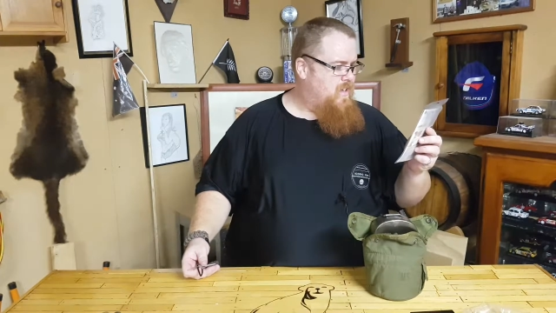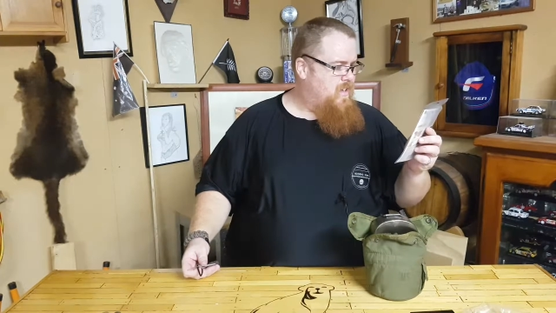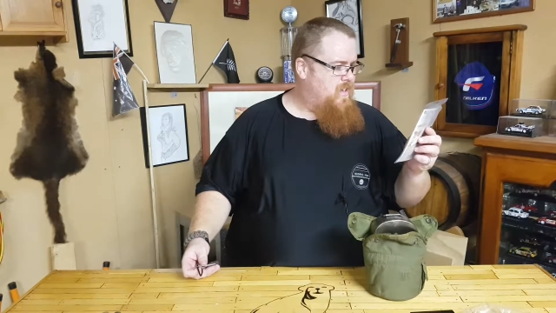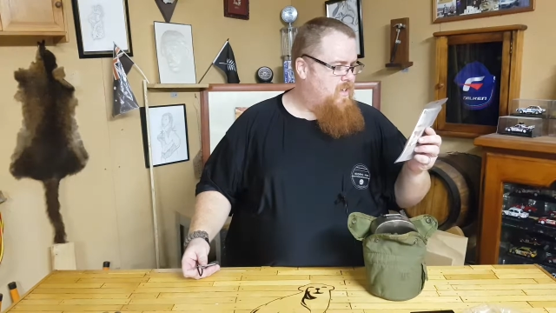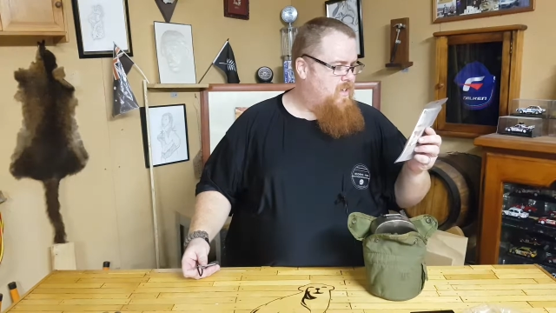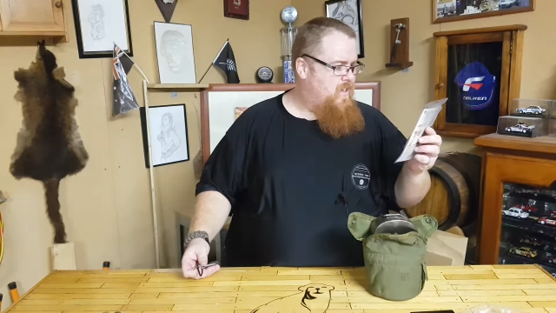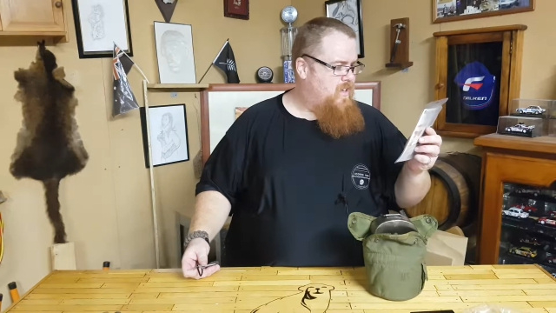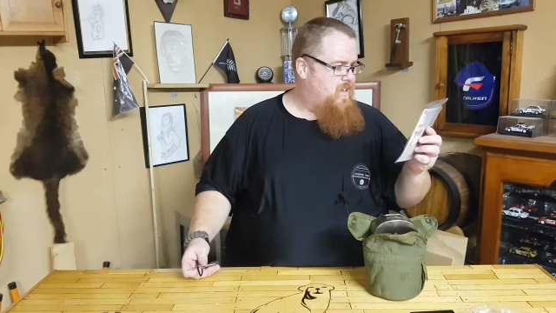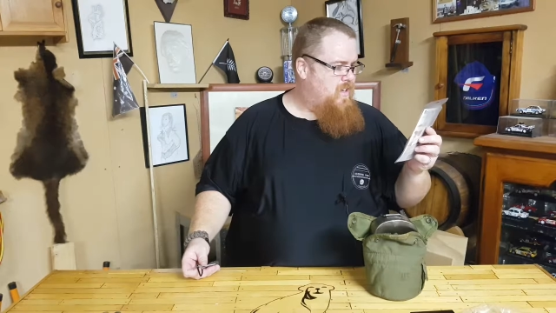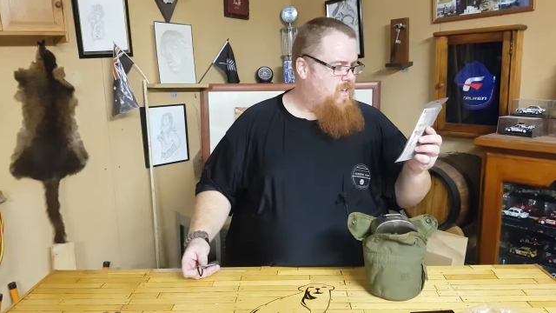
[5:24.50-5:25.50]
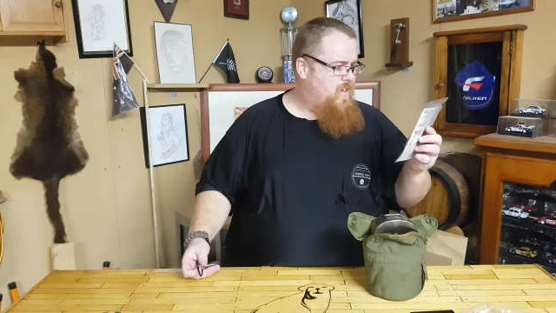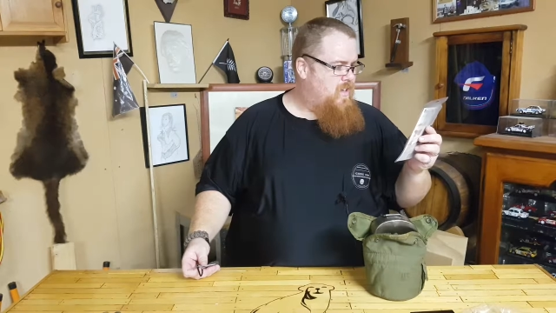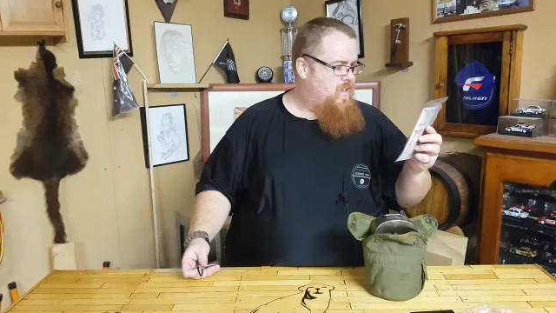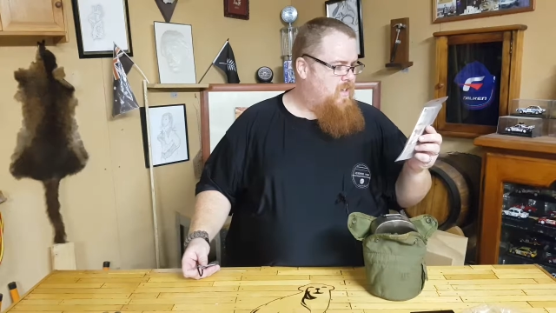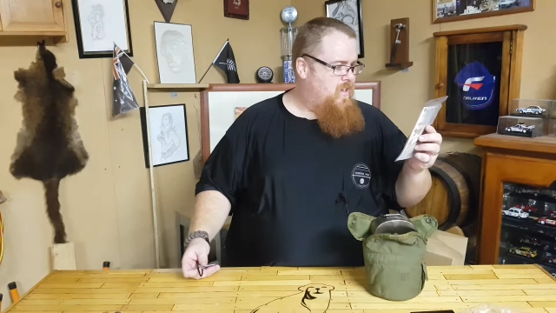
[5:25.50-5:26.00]

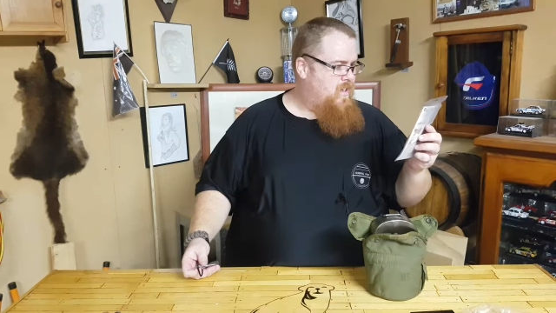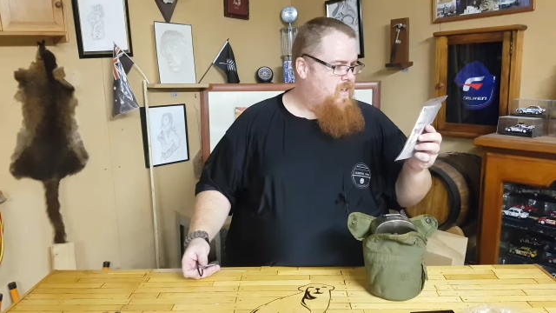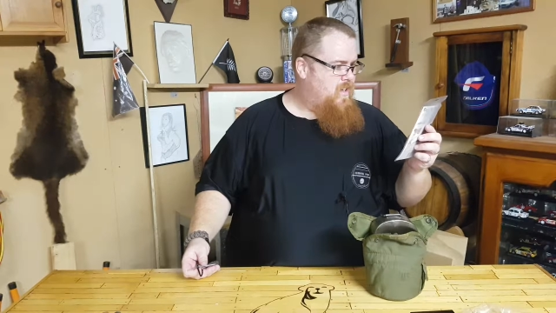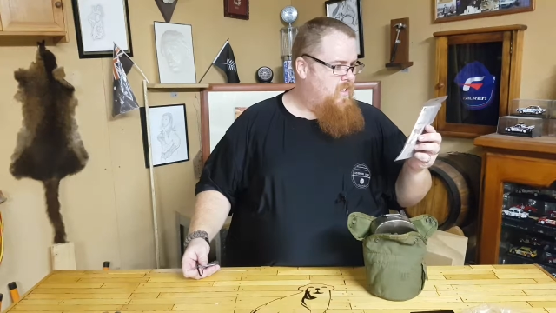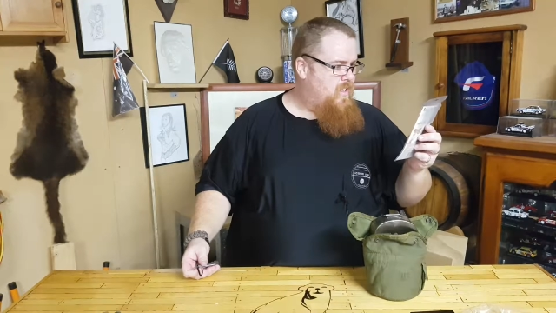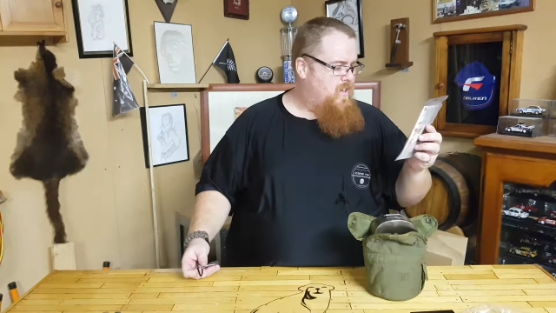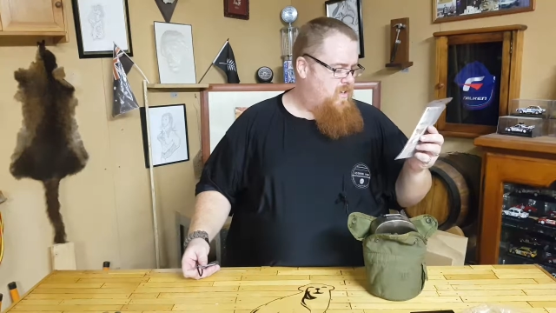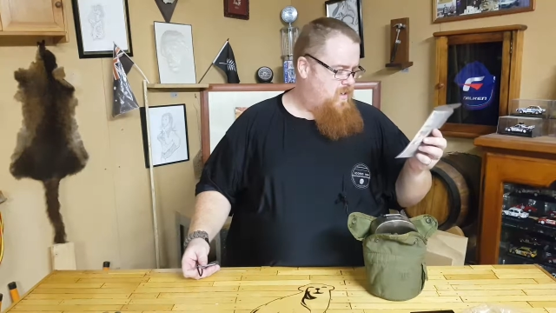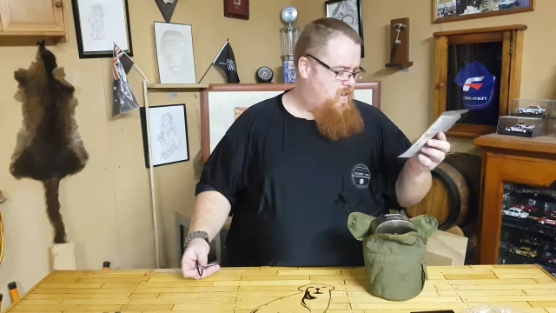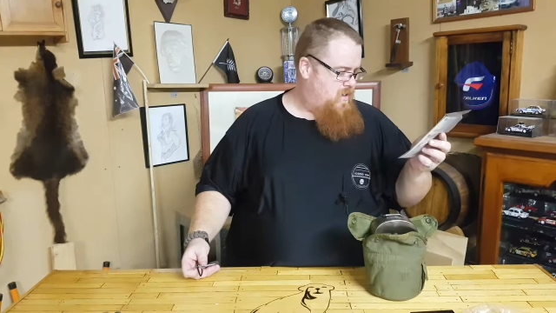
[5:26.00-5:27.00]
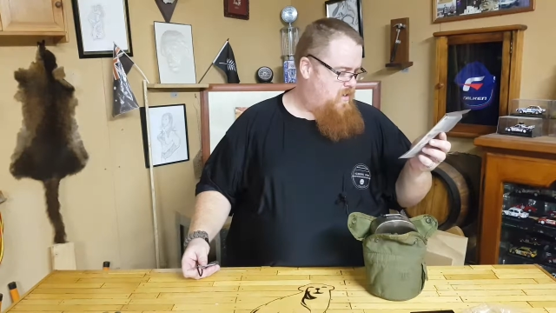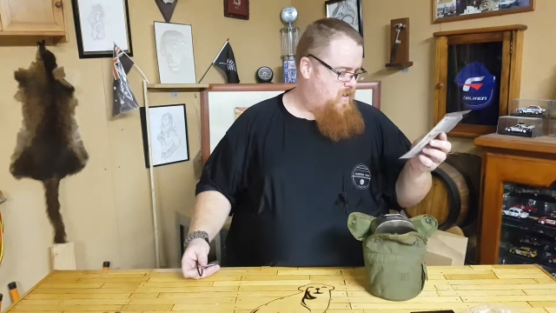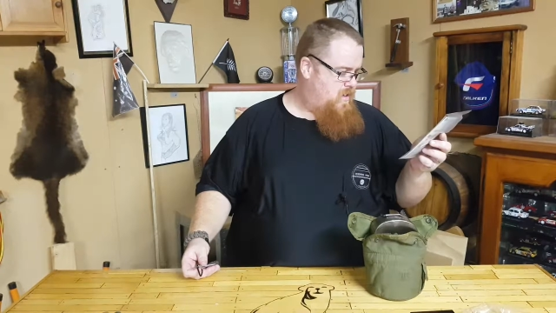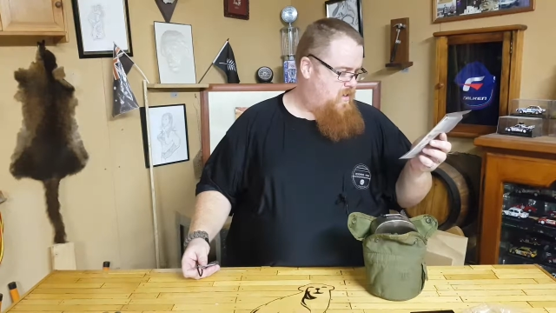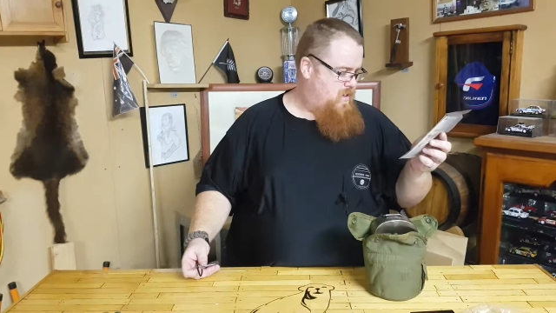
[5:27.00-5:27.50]

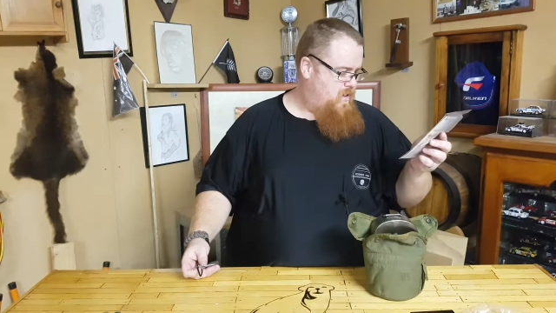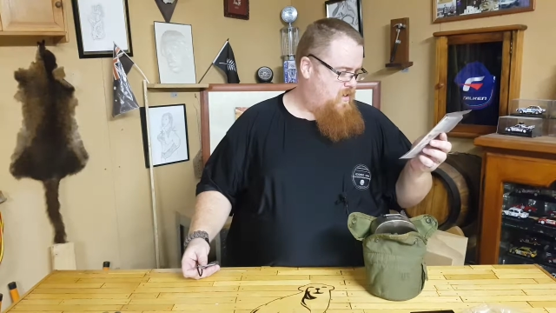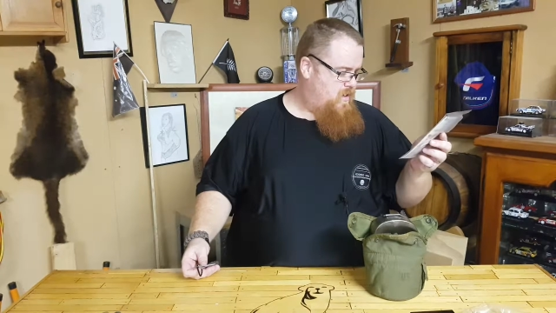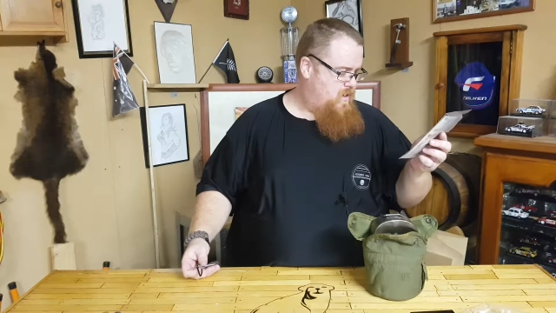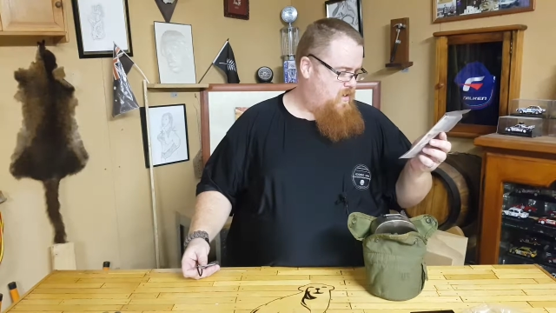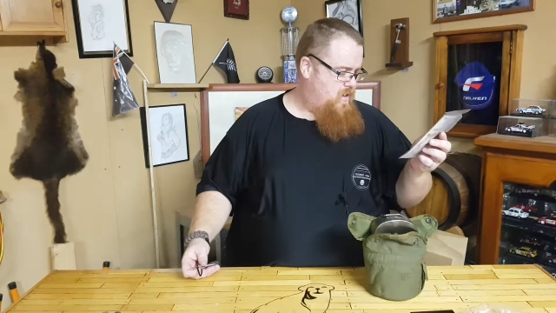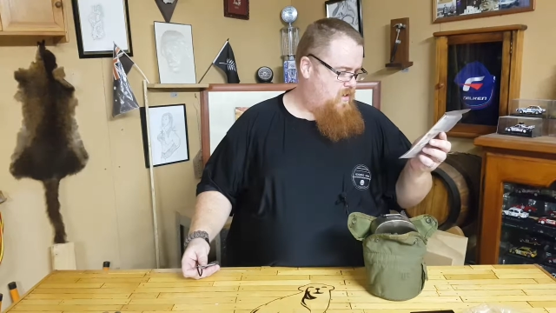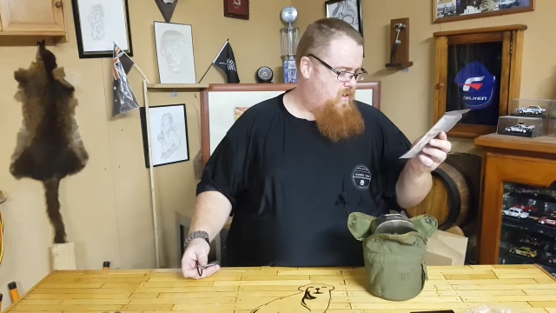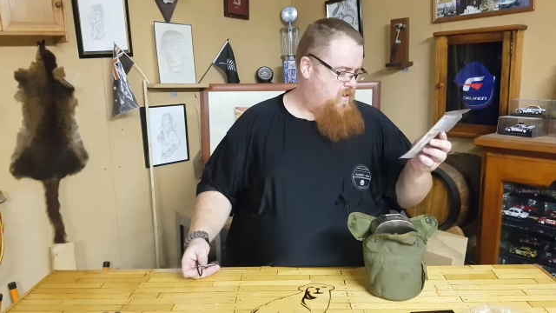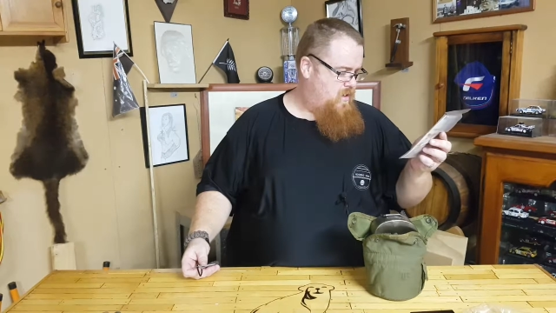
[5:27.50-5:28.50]
(silence)